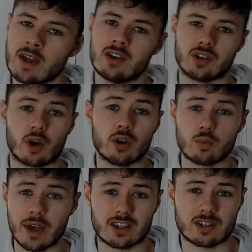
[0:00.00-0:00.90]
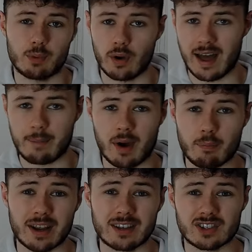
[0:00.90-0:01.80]
So could we exploit that by
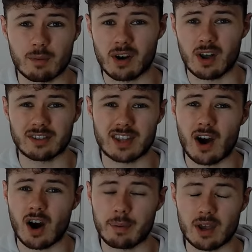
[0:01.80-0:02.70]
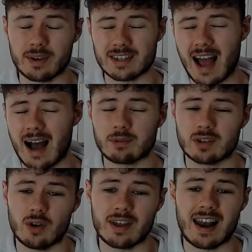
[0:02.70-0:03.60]
bringing someone like Diaby, who is
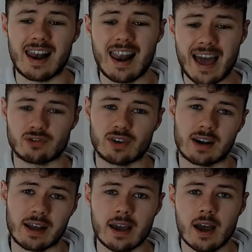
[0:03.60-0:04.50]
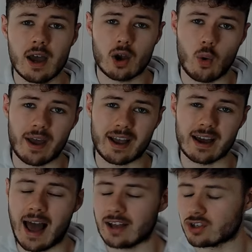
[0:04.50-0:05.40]
absolutely electrically quick
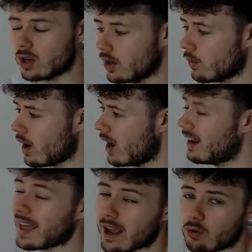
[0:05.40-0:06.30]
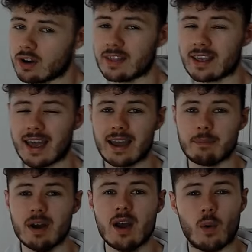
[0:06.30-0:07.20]
and agile later on in the
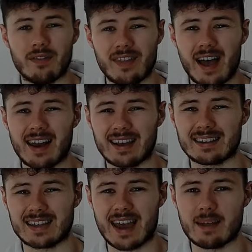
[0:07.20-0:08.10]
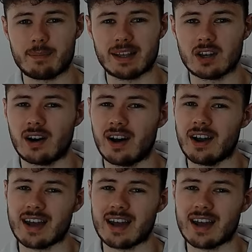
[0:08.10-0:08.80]
game when their legs are getting a bit tired?